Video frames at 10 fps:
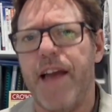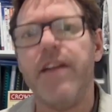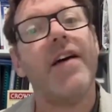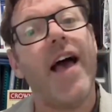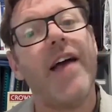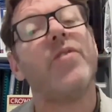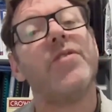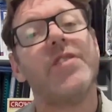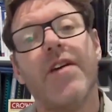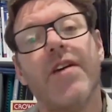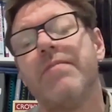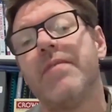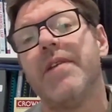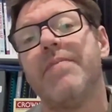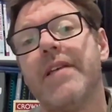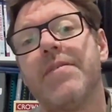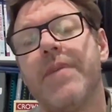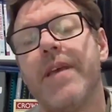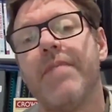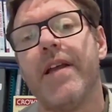and also it must
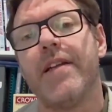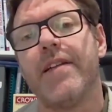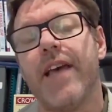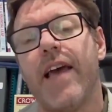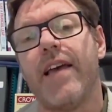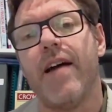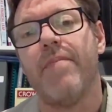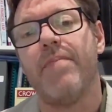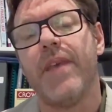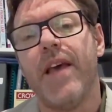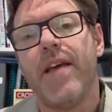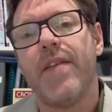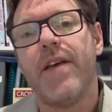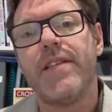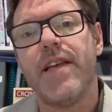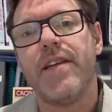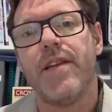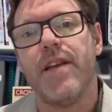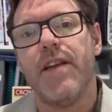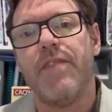be admitted, they said
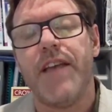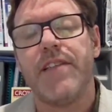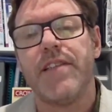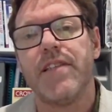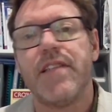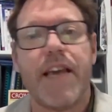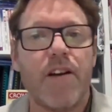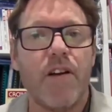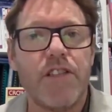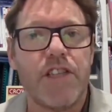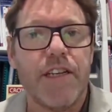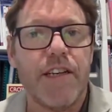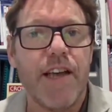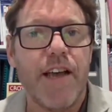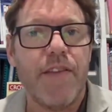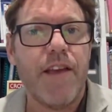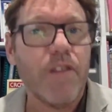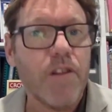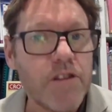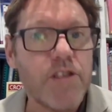that advances in technology and the
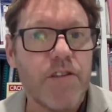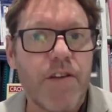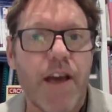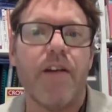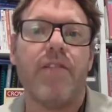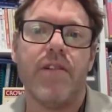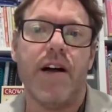evolution of how